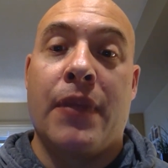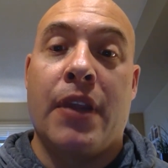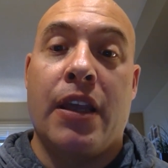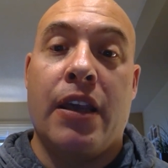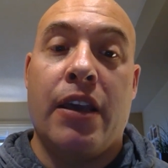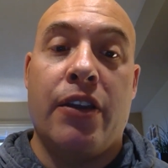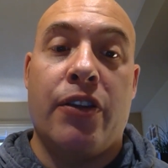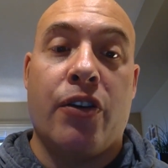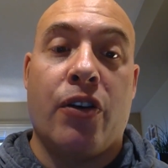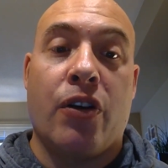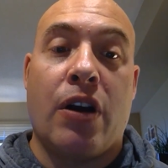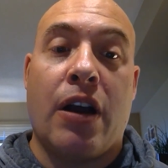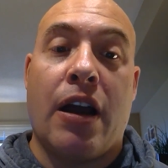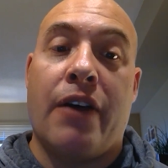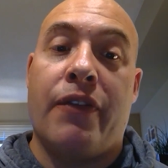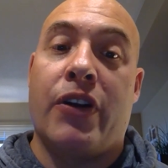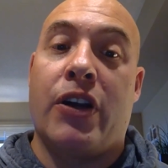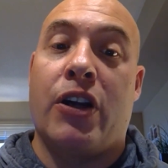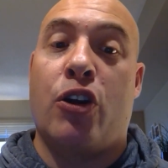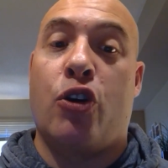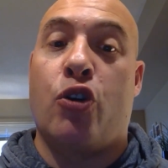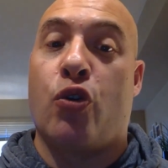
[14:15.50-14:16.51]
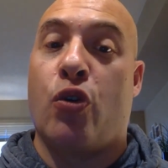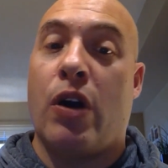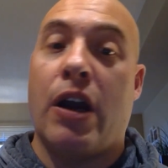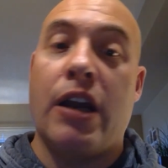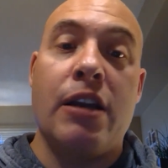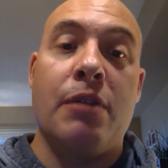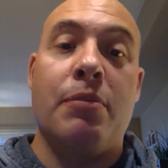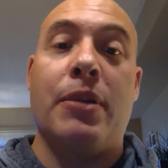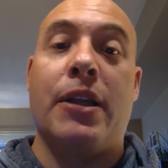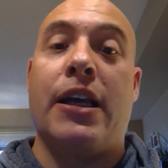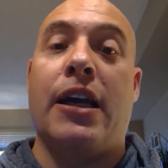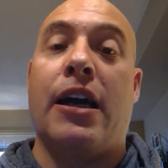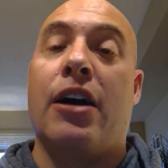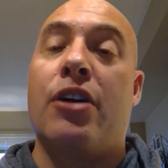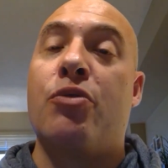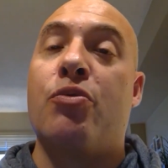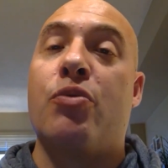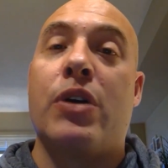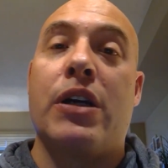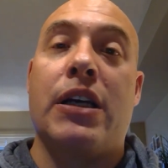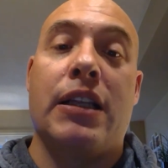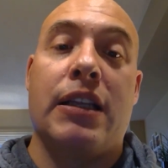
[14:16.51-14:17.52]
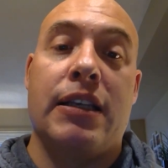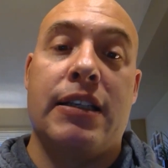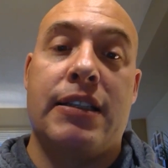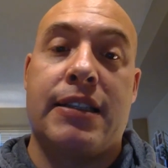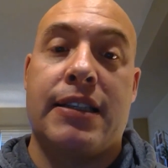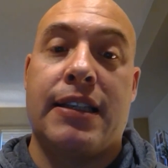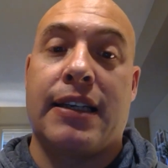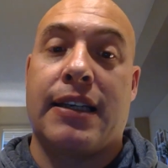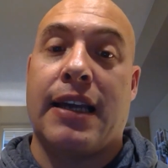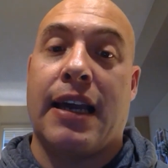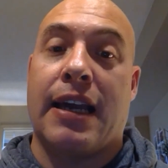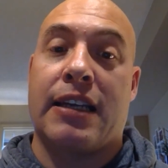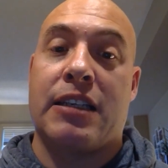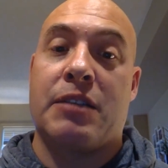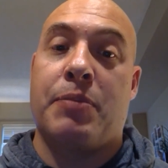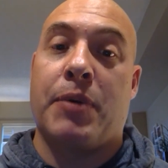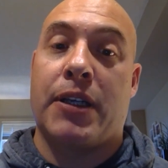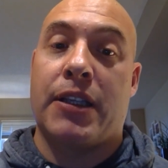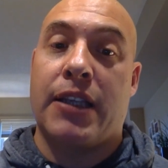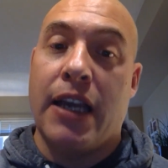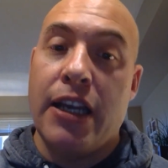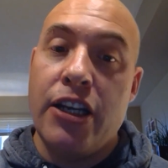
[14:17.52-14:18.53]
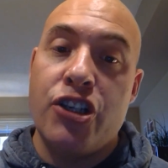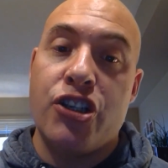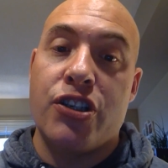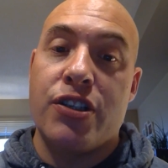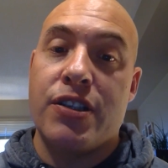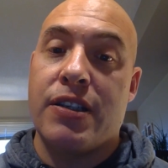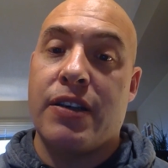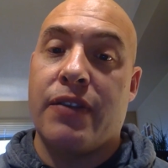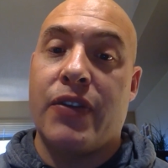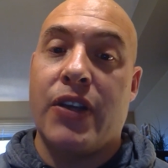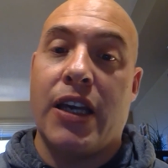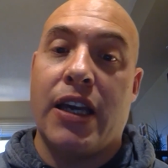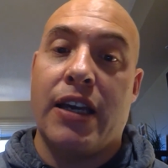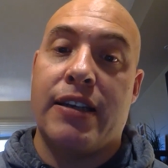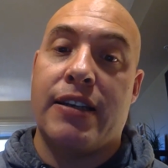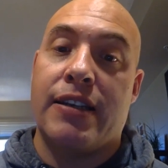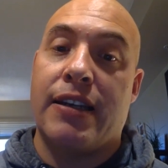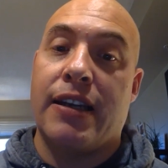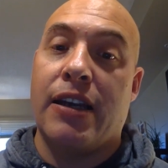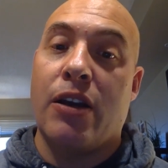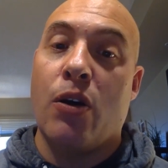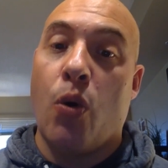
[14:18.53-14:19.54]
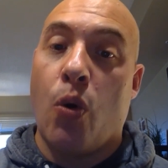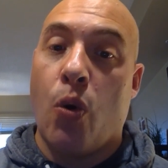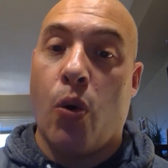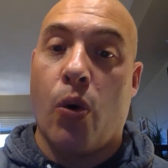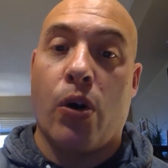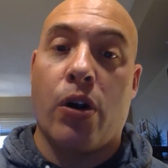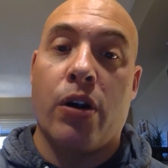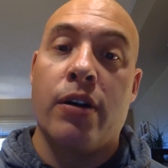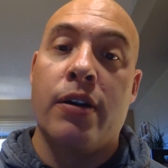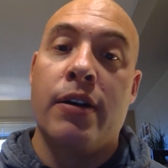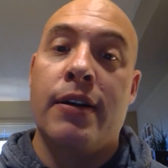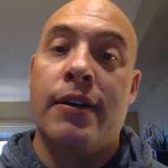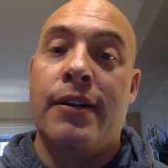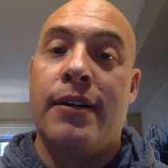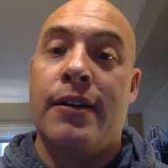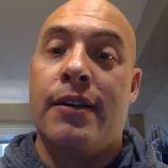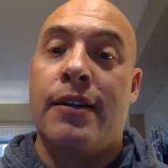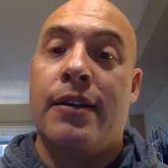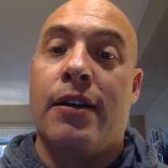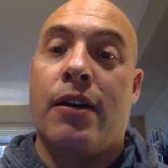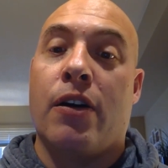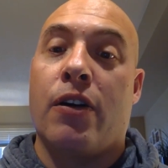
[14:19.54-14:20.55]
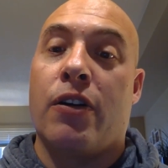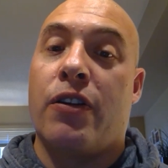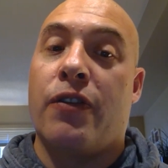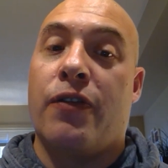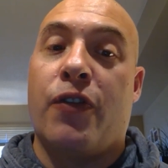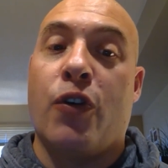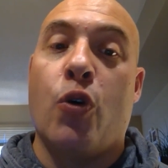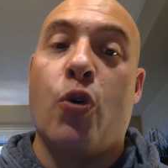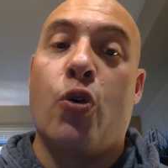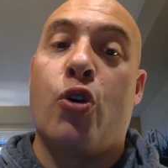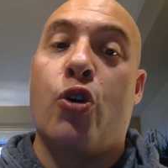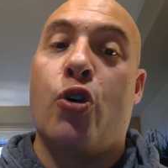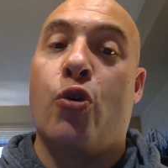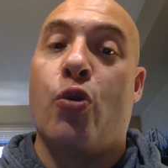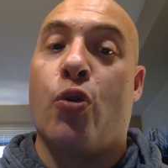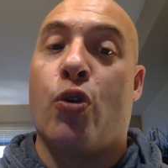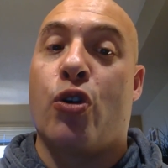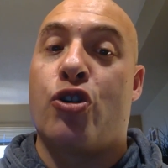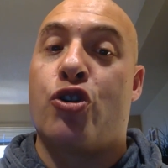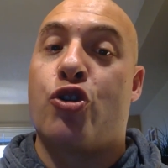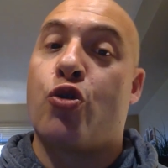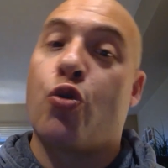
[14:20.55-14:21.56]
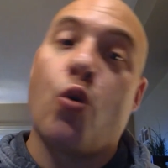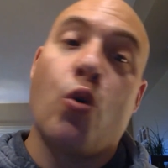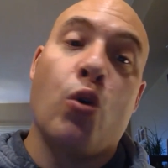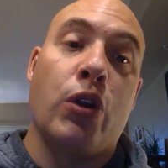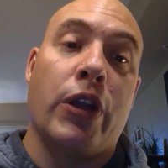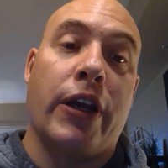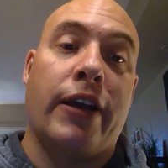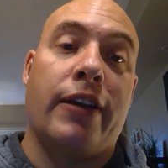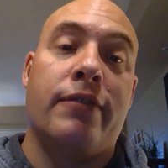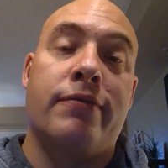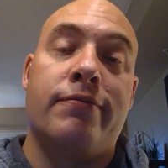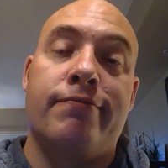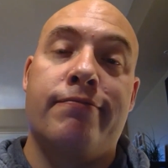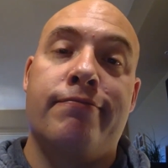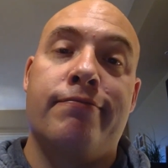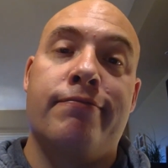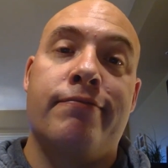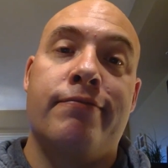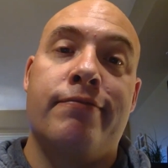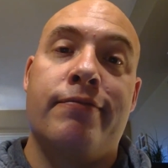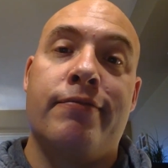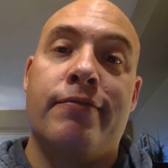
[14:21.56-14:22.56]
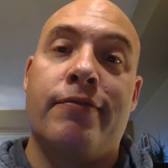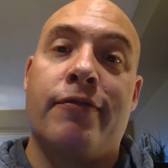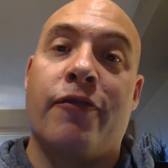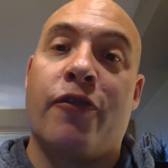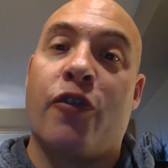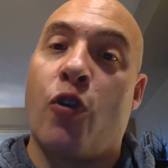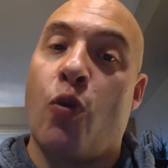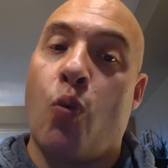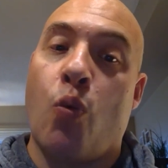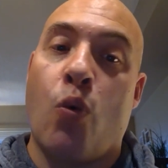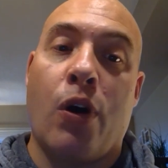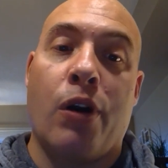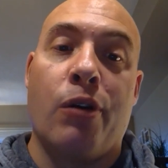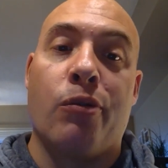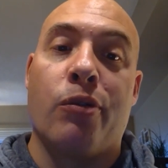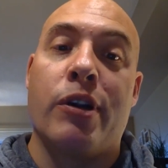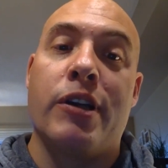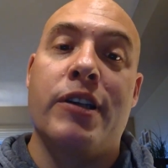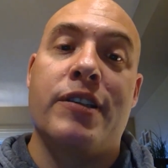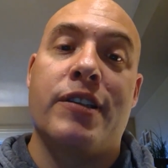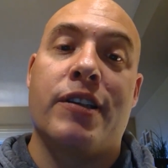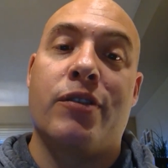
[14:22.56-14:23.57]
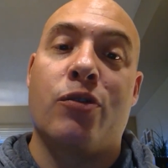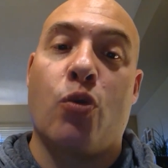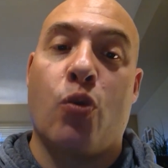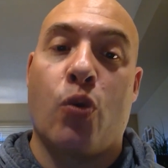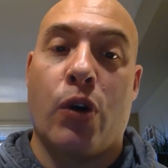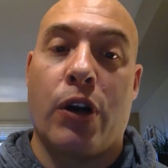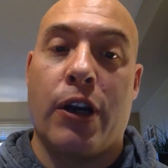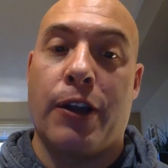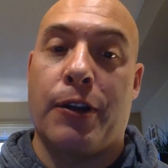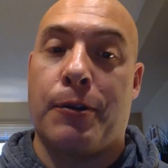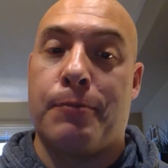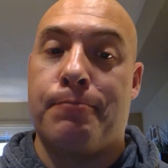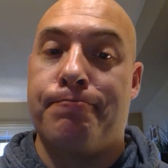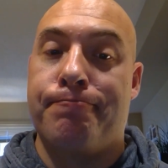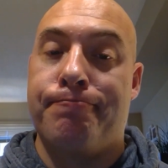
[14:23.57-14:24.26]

either have incredibly unrealistic expectations of the entity or are the folk who are trolling for one reason or another.